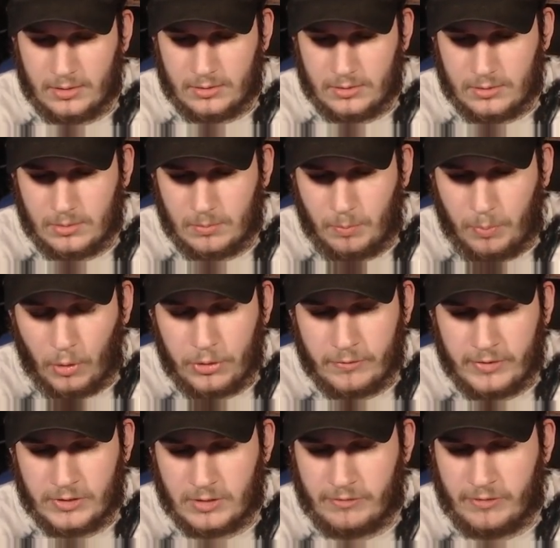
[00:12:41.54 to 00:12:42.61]
both of
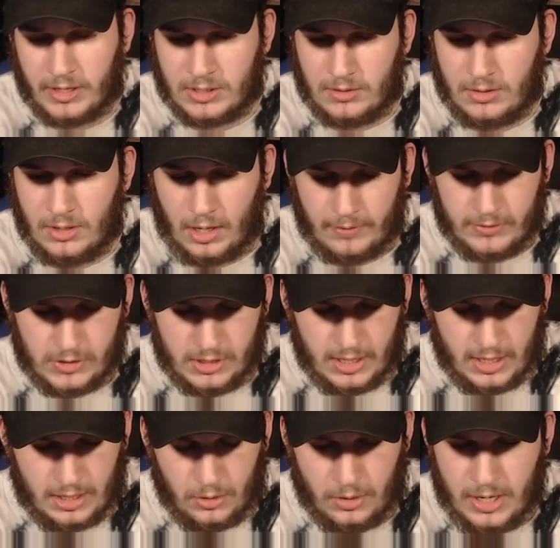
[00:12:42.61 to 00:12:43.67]
its effects, obviously
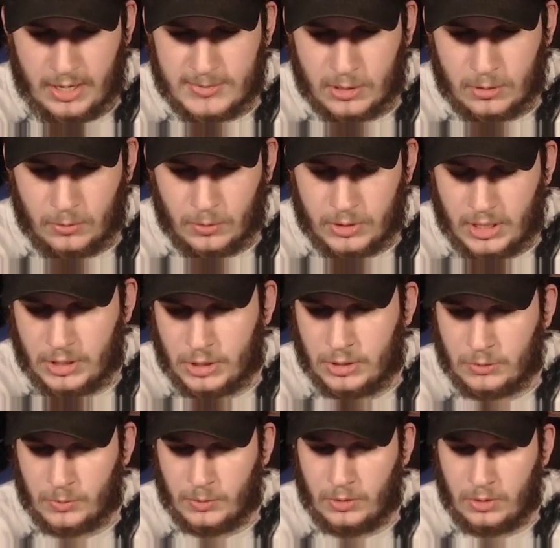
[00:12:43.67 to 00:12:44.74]
getting your names into rotation is
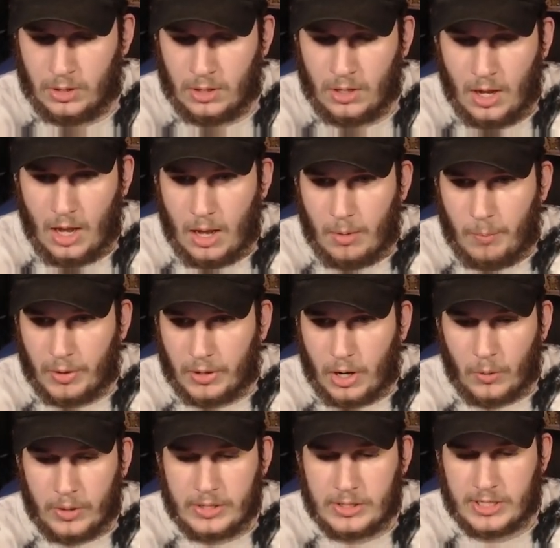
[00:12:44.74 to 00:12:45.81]
really good, but
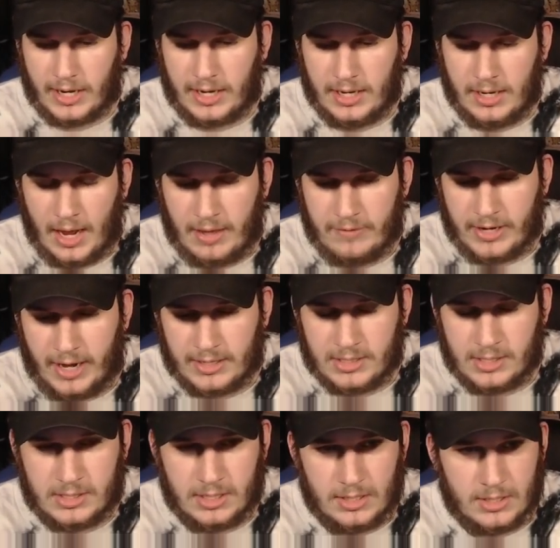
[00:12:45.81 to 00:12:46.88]
going second, having
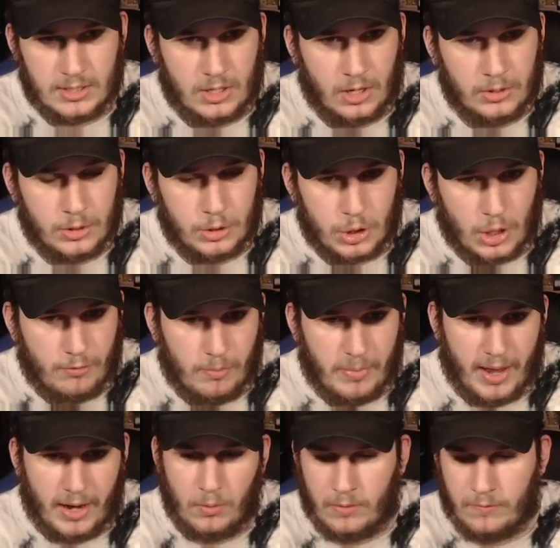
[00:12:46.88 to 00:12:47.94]
access to this card to shuffle
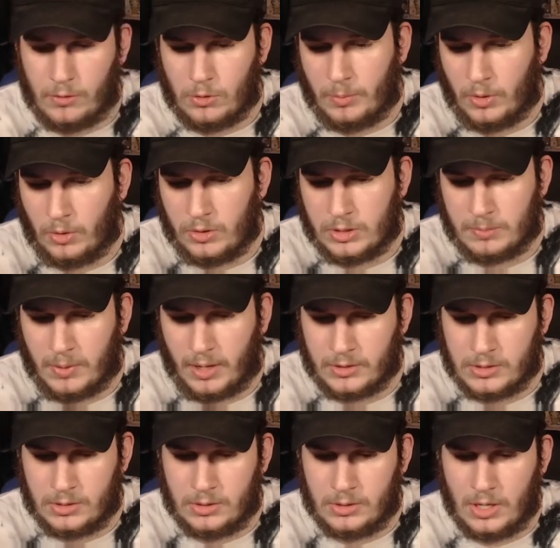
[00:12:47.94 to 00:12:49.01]
back one of your opponent's
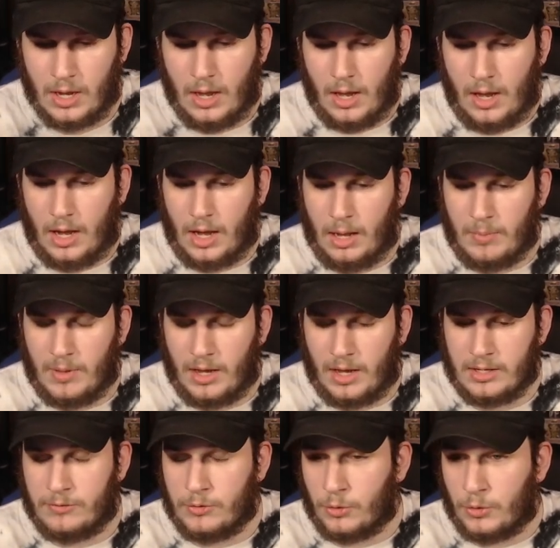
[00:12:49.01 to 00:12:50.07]
monsters,
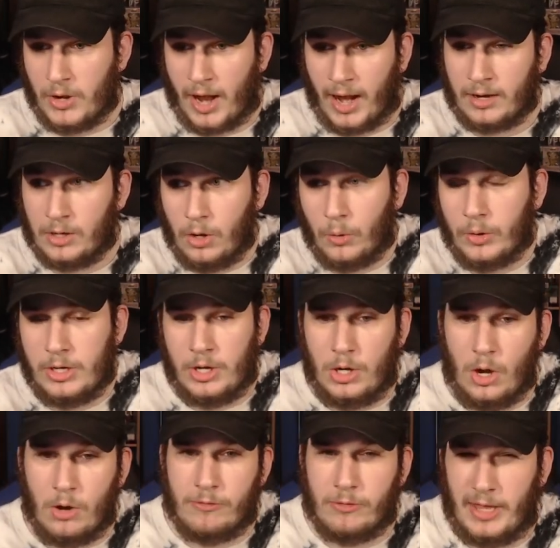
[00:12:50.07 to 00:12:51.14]
if you're not going to
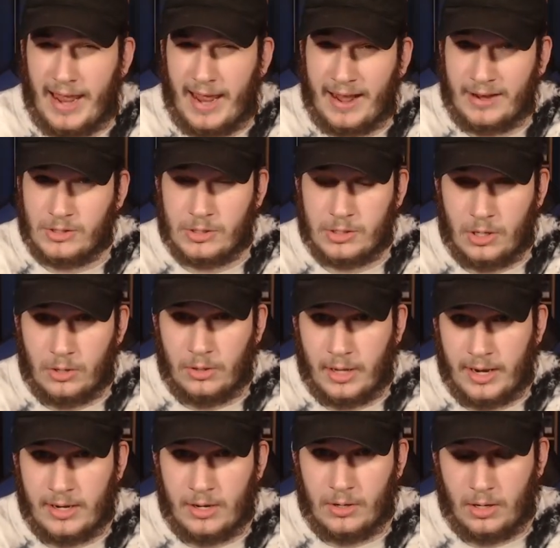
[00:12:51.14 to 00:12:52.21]
go for that access code
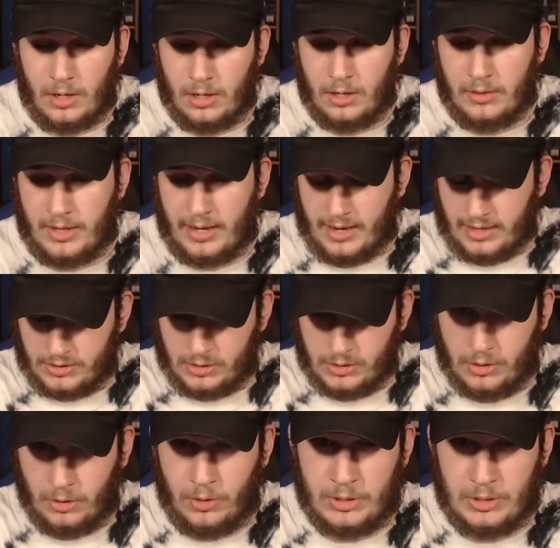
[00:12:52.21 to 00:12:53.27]
line, that access
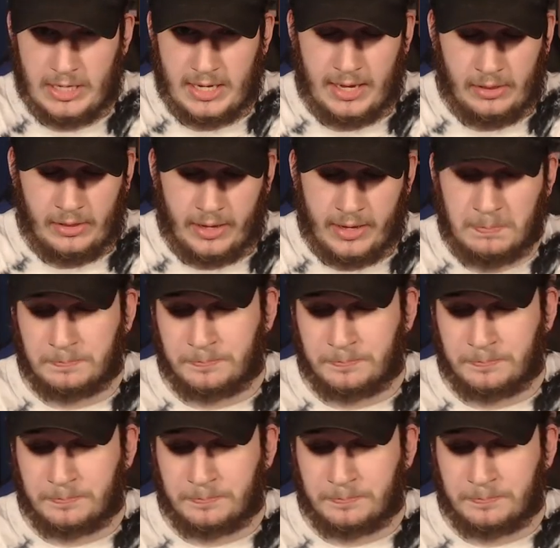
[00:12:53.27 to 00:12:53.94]
code OTK line,